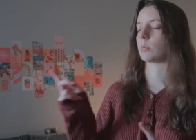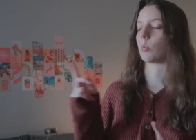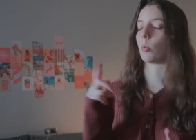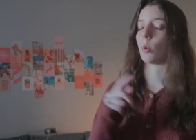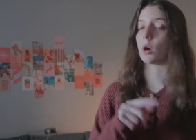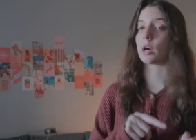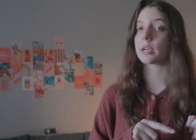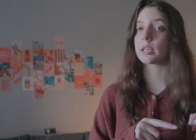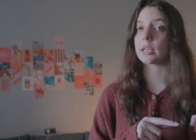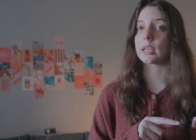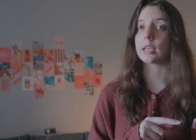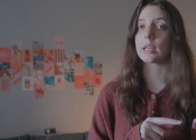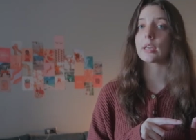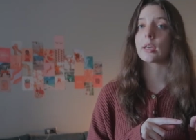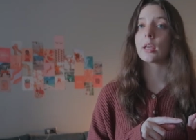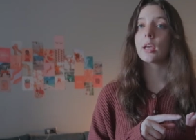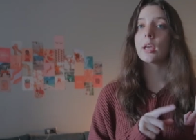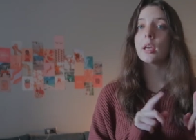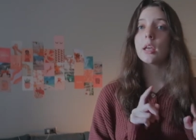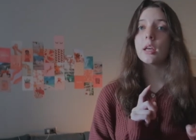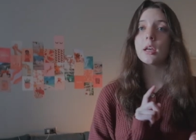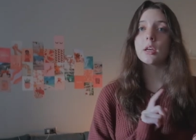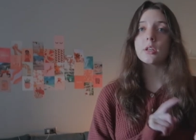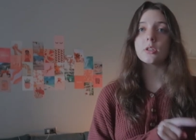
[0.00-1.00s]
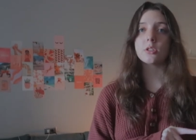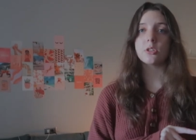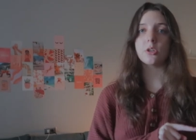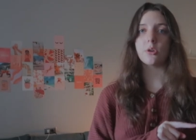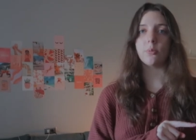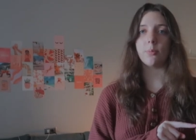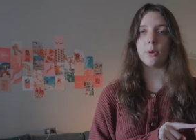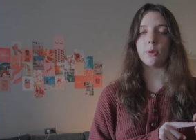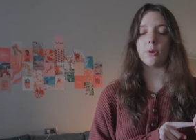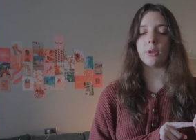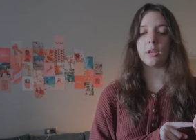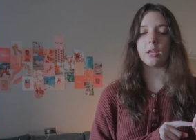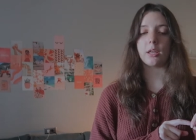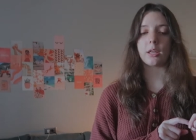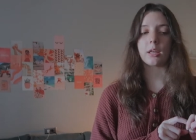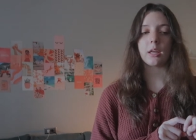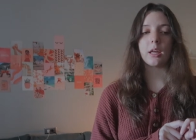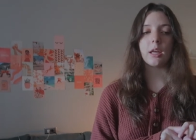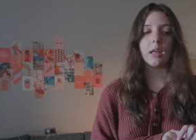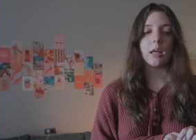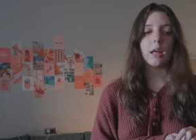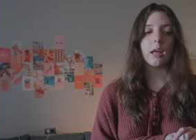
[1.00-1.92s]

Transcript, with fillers: walking to Budig,